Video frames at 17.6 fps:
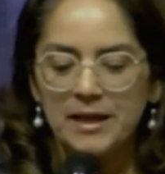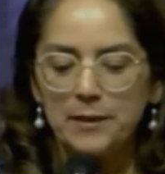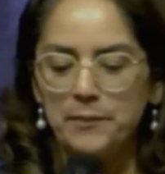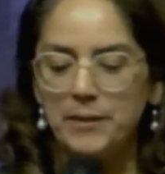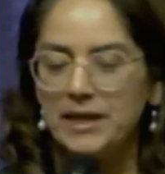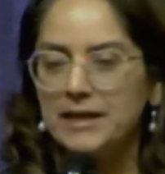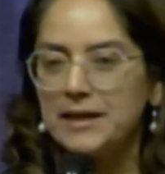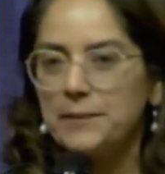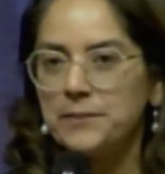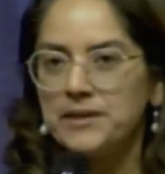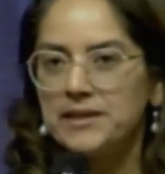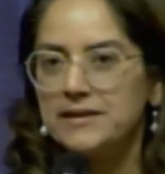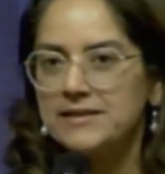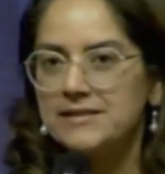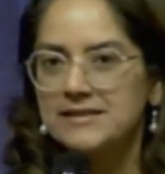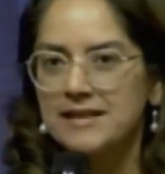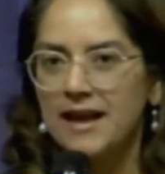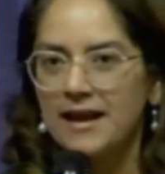it might not
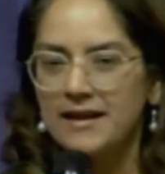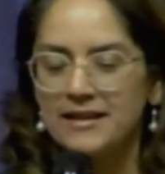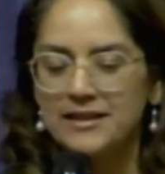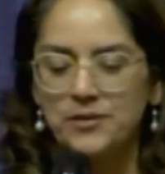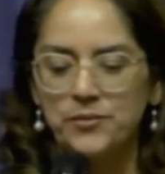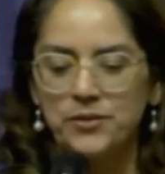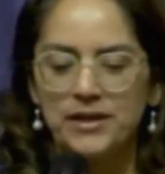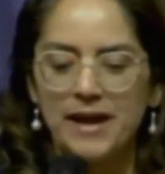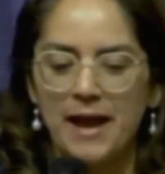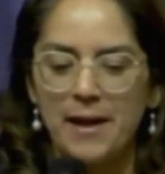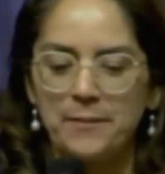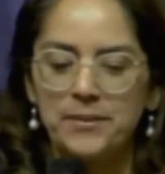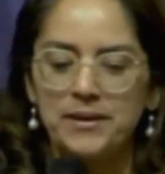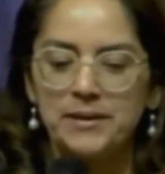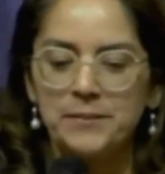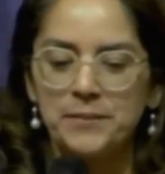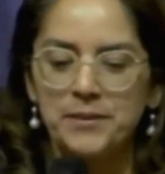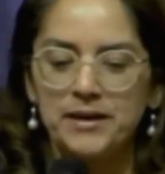be exactly what
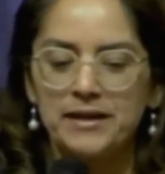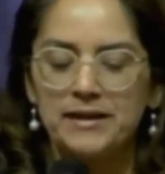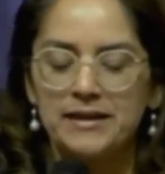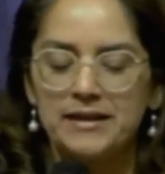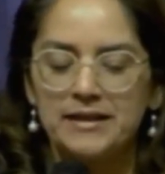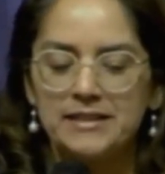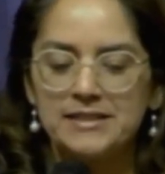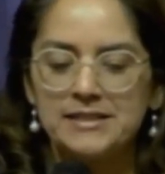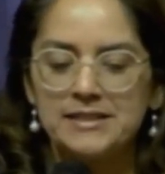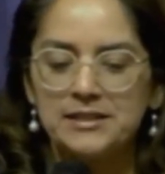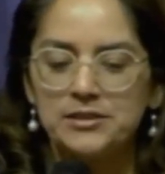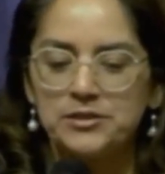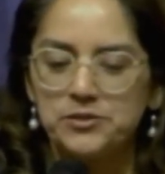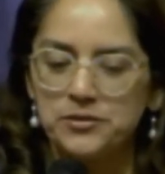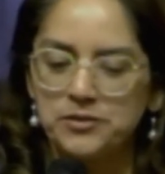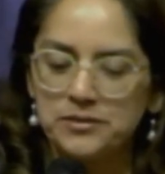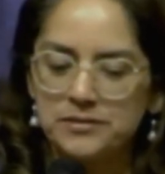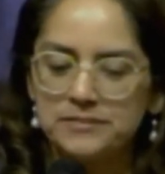happened, but it's a
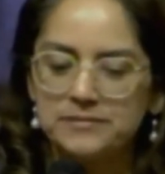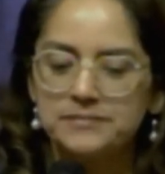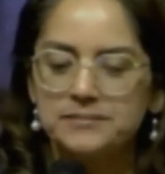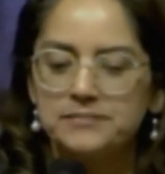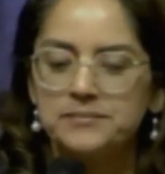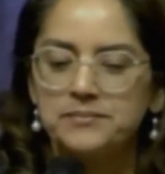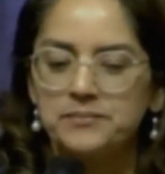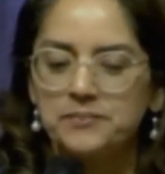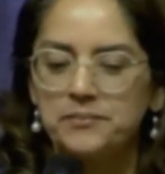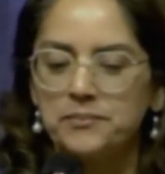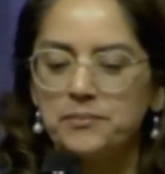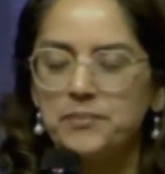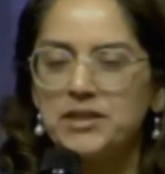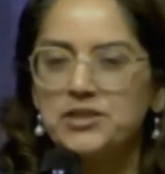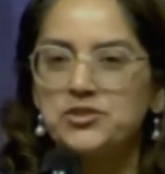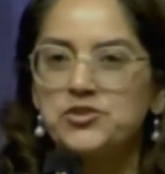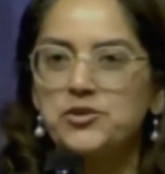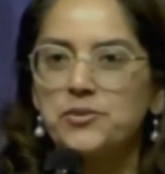little
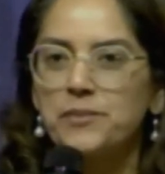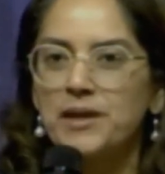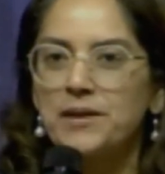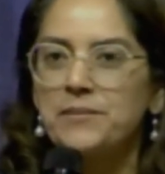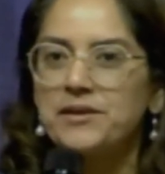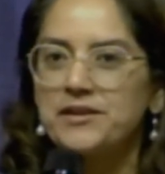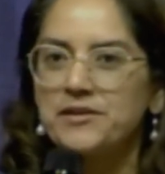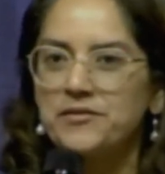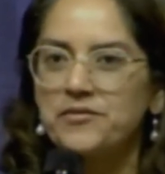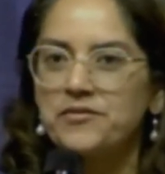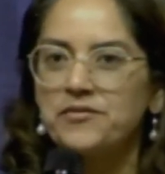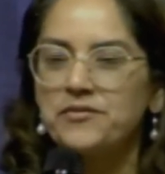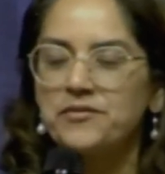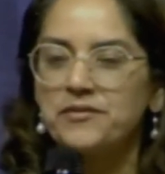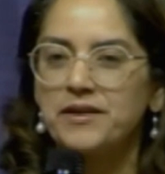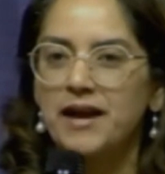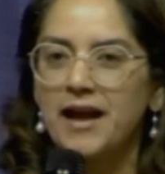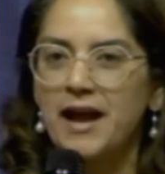picture maybe of
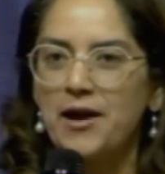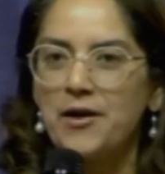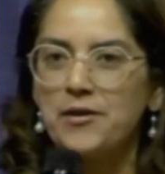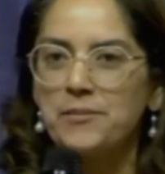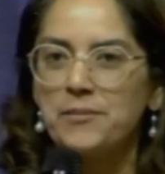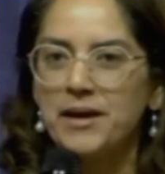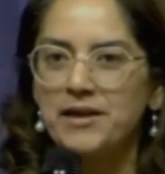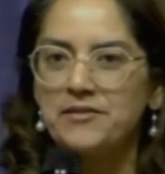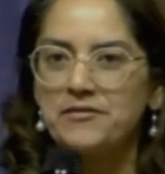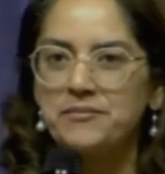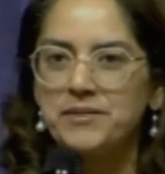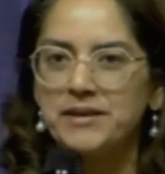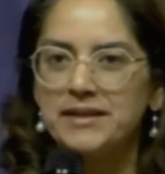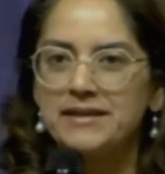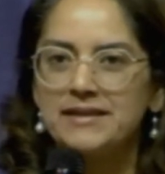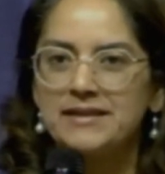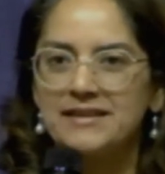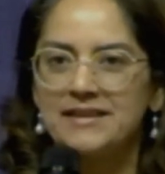how it might have
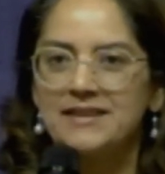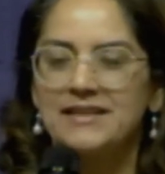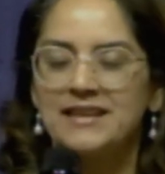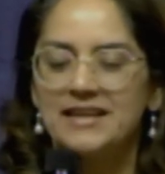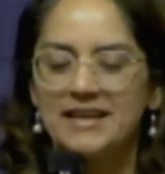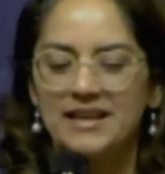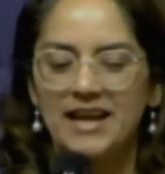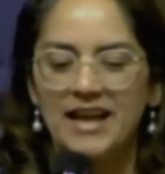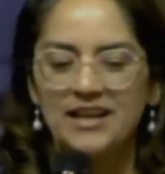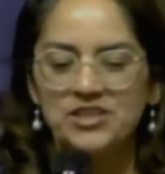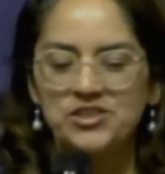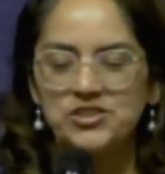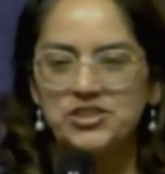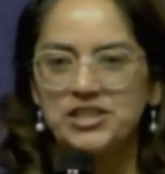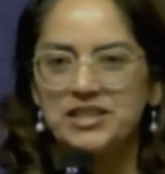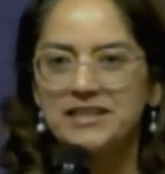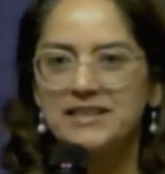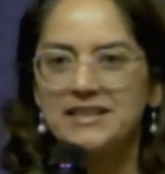been as
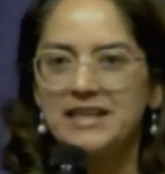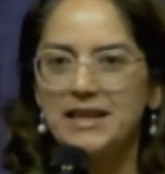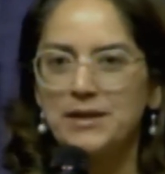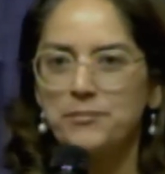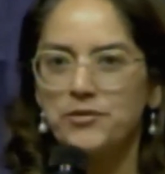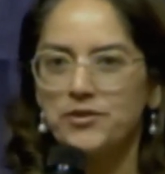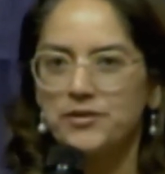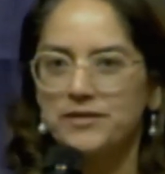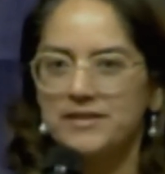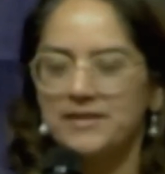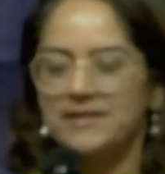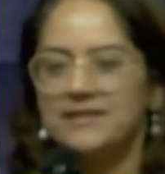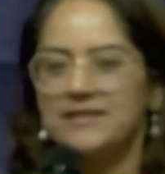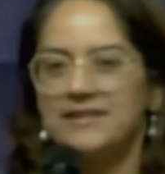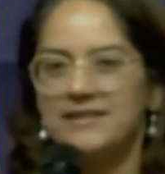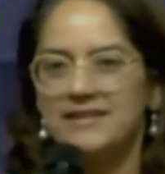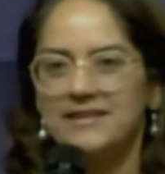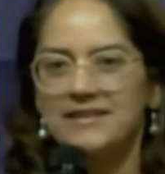she labored
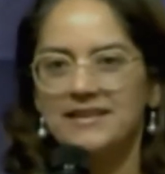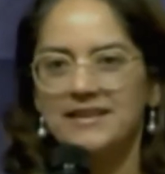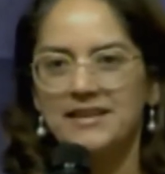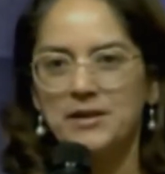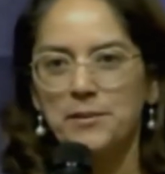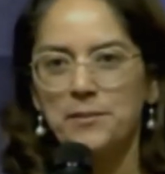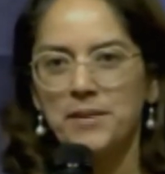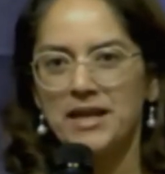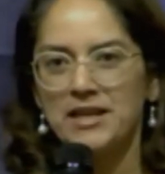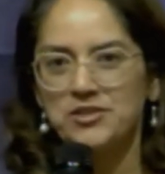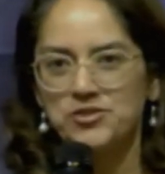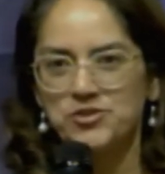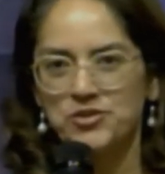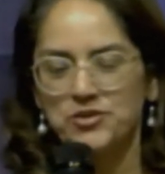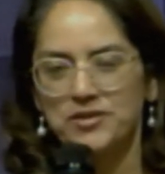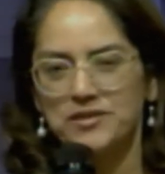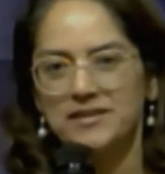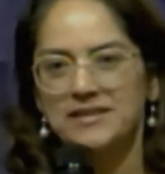in a
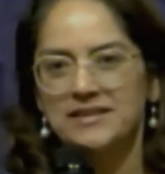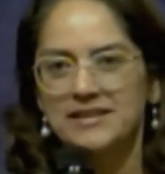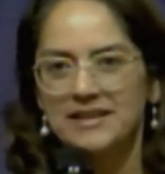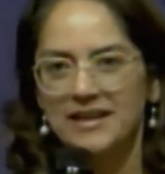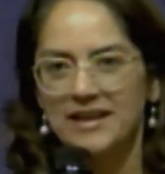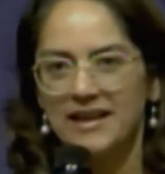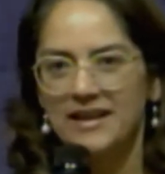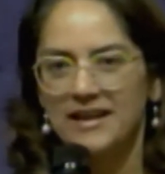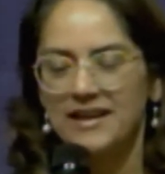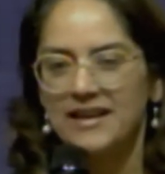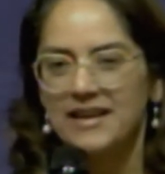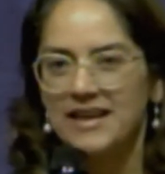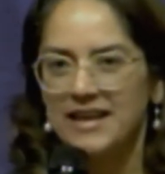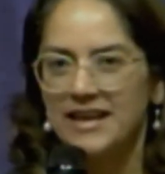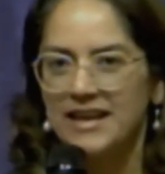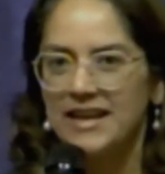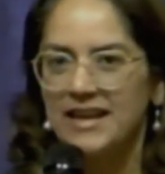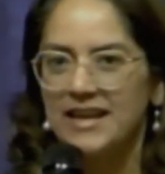manger,
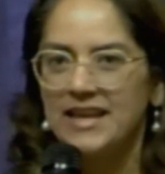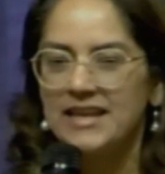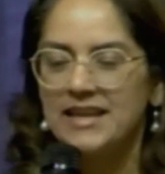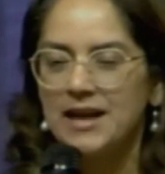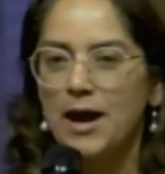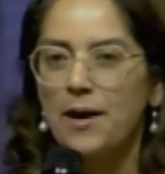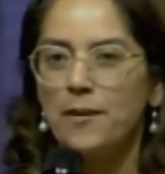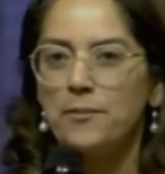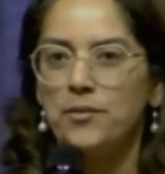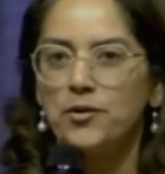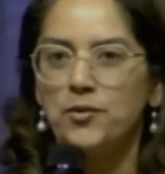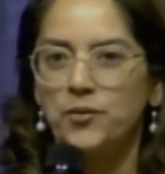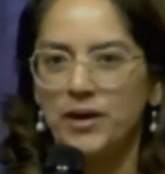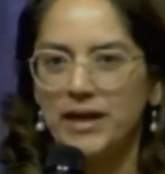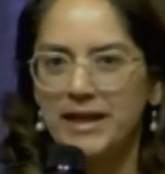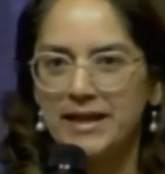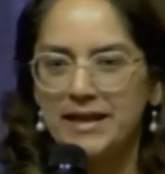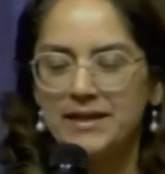in a
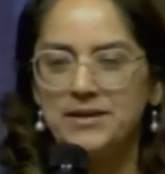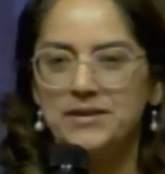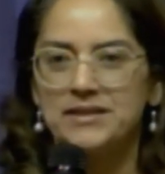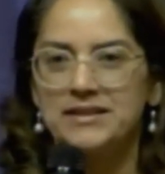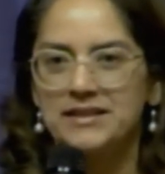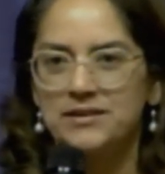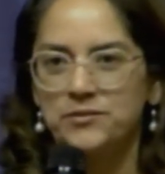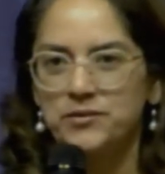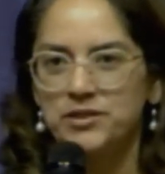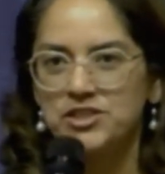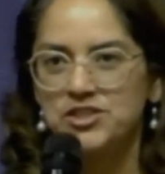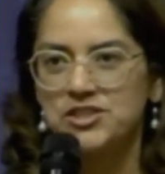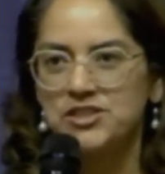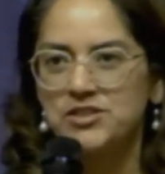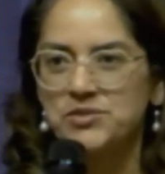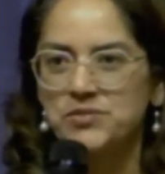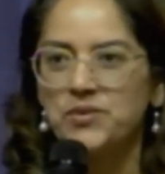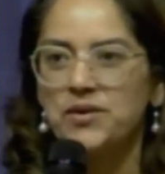humble way, which
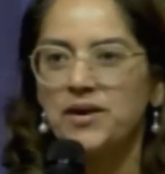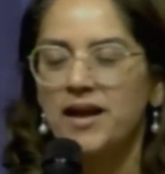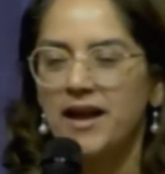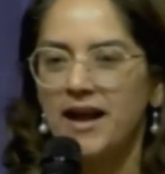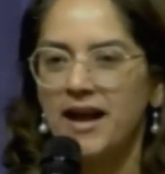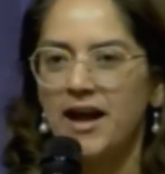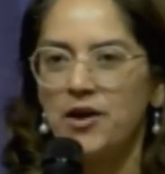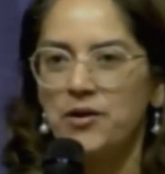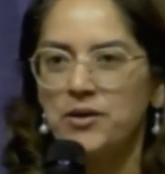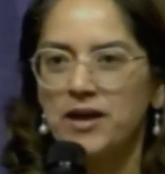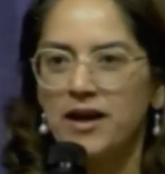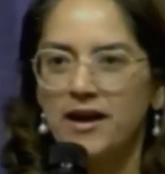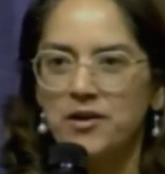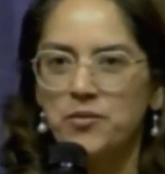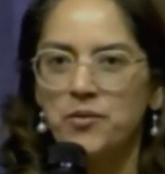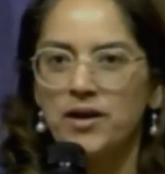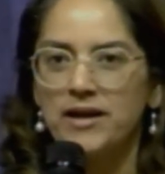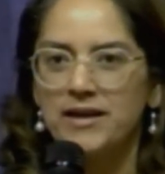is how
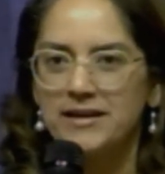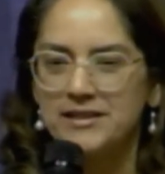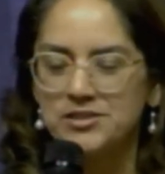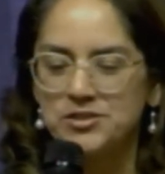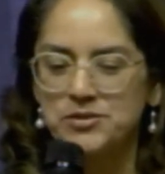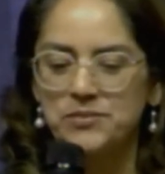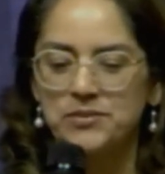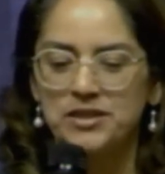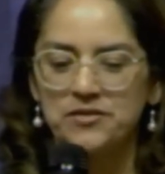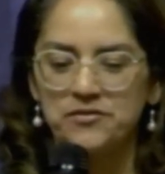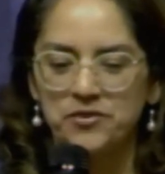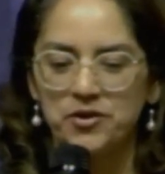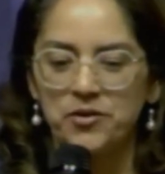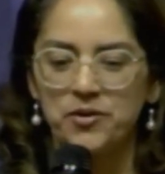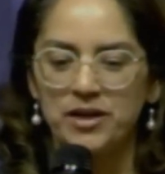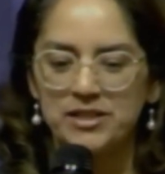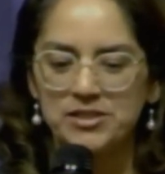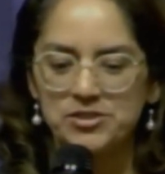God wanted it to be
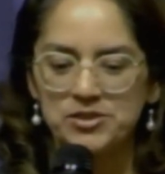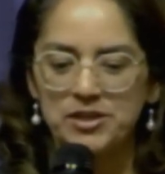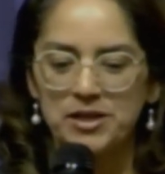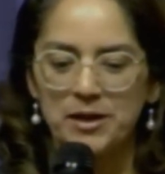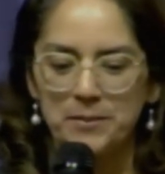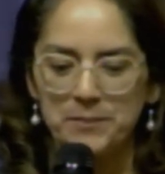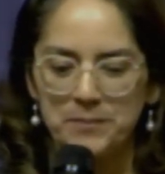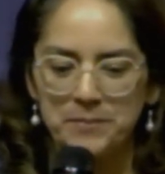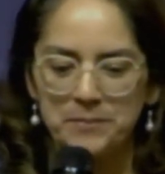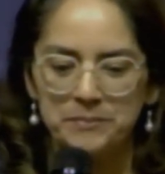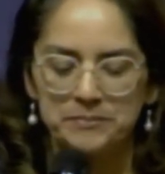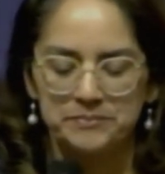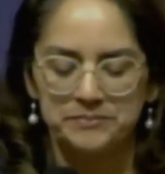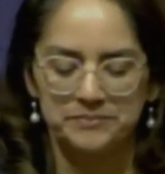for Christ to come.